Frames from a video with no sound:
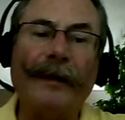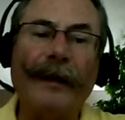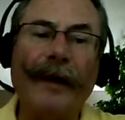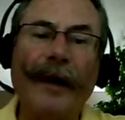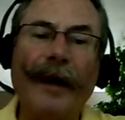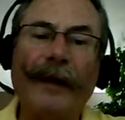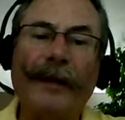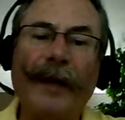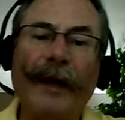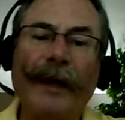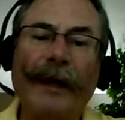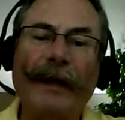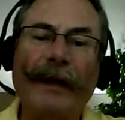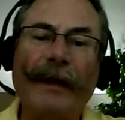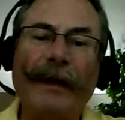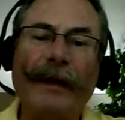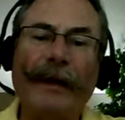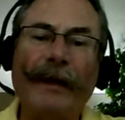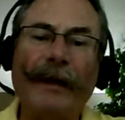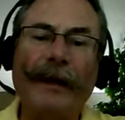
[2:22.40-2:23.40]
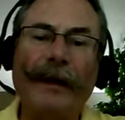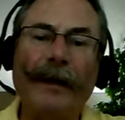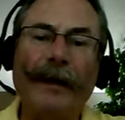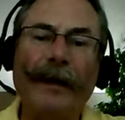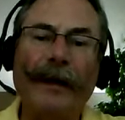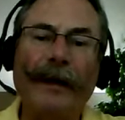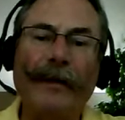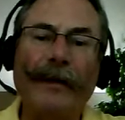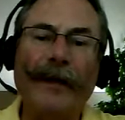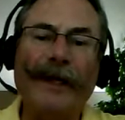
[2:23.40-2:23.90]
carbon
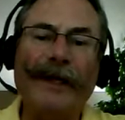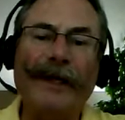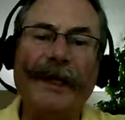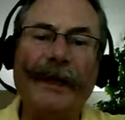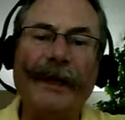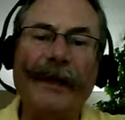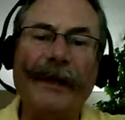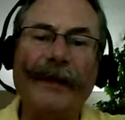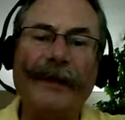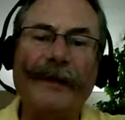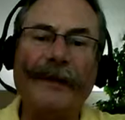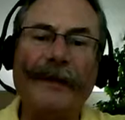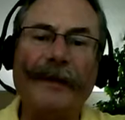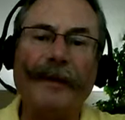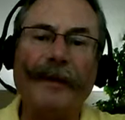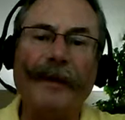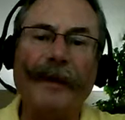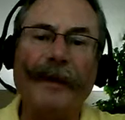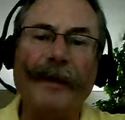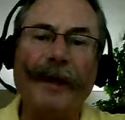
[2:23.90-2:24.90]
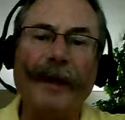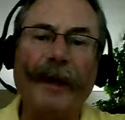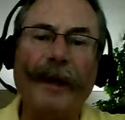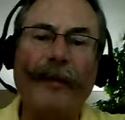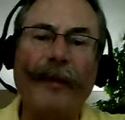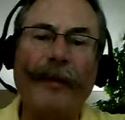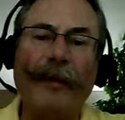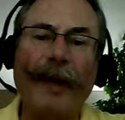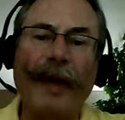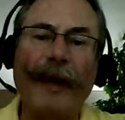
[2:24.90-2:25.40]
materials, the
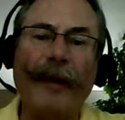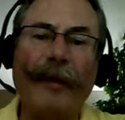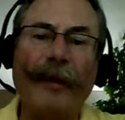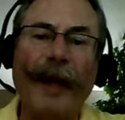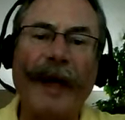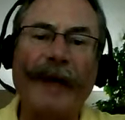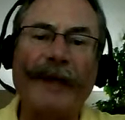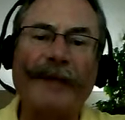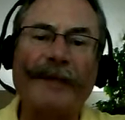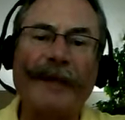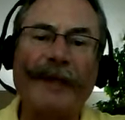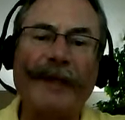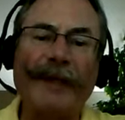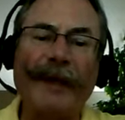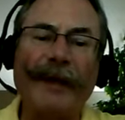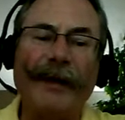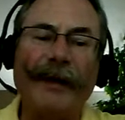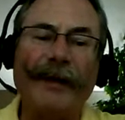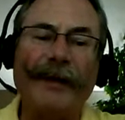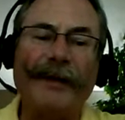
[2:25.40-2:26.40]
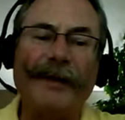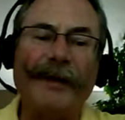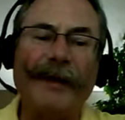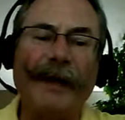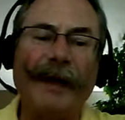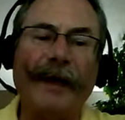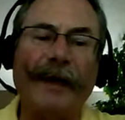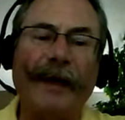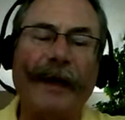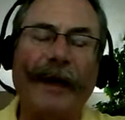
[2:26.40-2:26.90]
carbon biomass materials
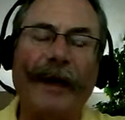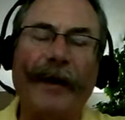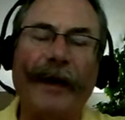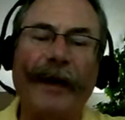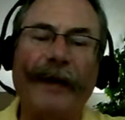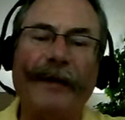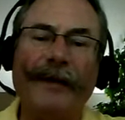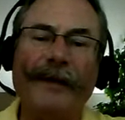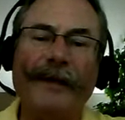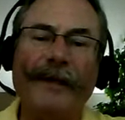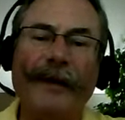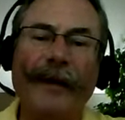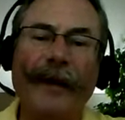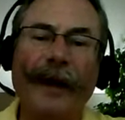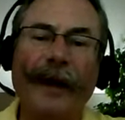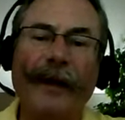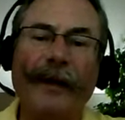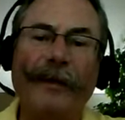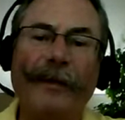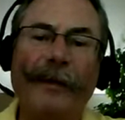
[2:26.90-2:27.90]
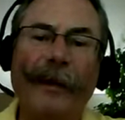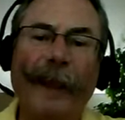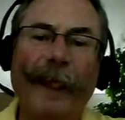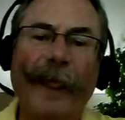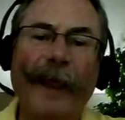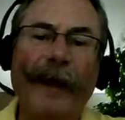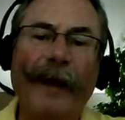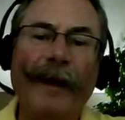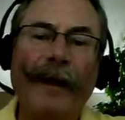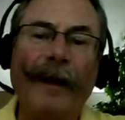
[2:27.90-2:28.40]
that are in the soil.
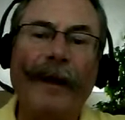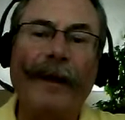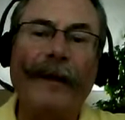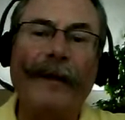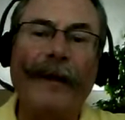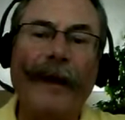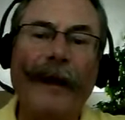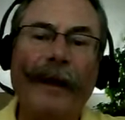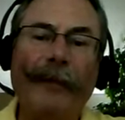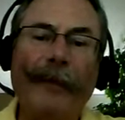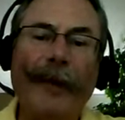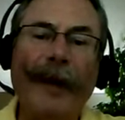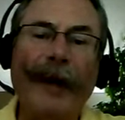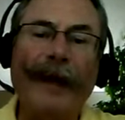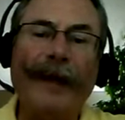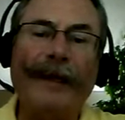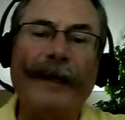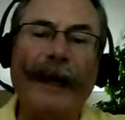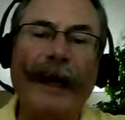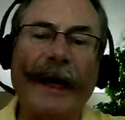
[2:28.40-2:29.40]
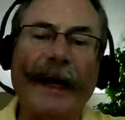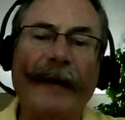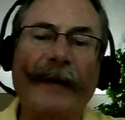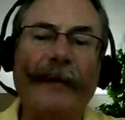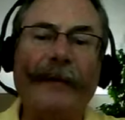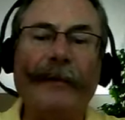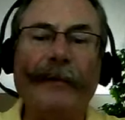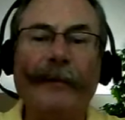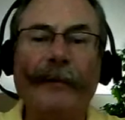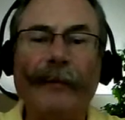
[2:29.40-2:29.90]
They break
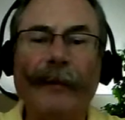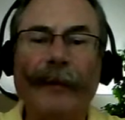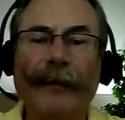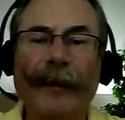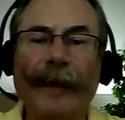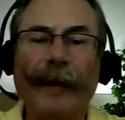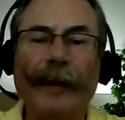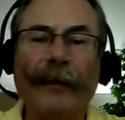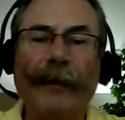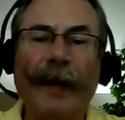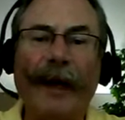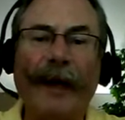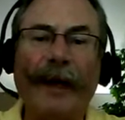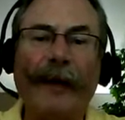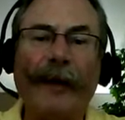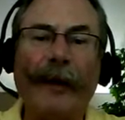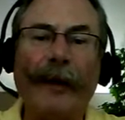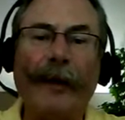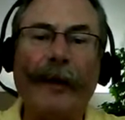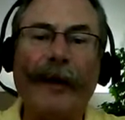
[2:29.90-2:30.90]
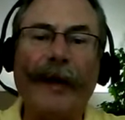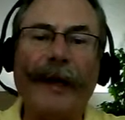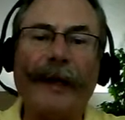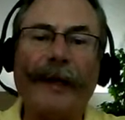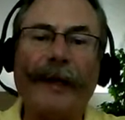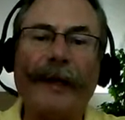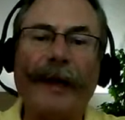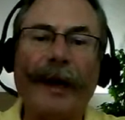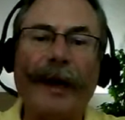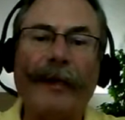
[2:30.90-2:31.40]
down, thereby lowering
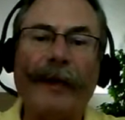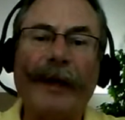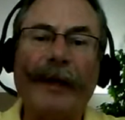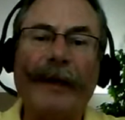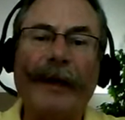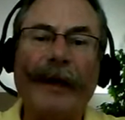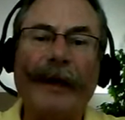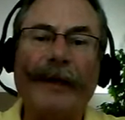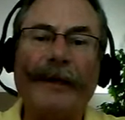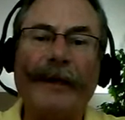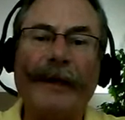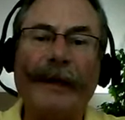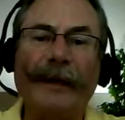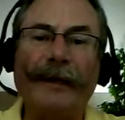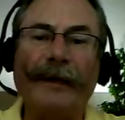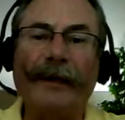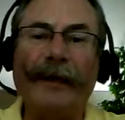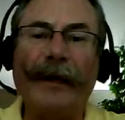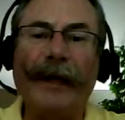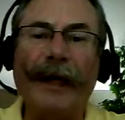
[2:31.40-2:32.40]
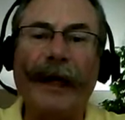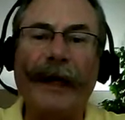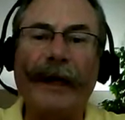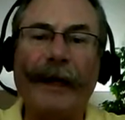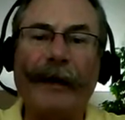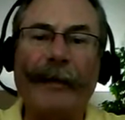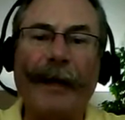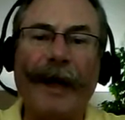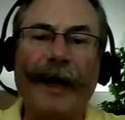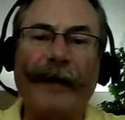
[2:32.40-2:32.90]
the carbon content, the
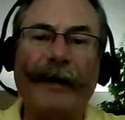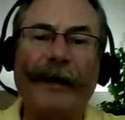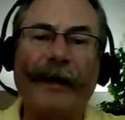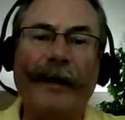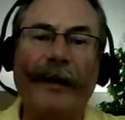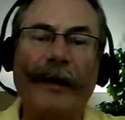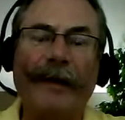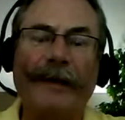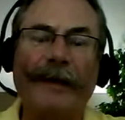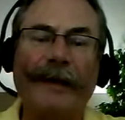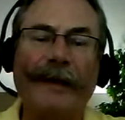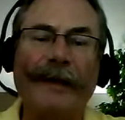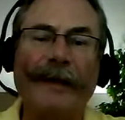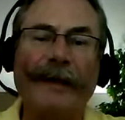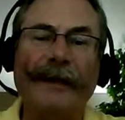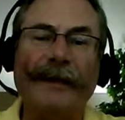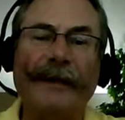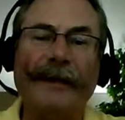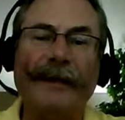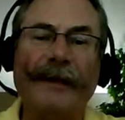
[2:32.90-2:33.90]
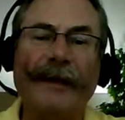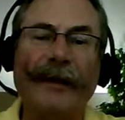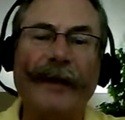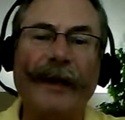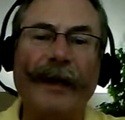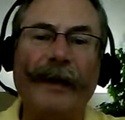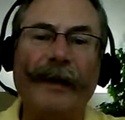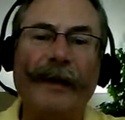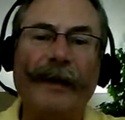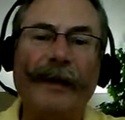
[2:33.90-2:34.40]
organic matter content in the
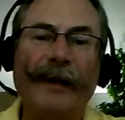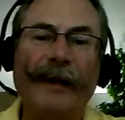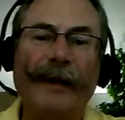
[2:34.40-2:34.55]
soil,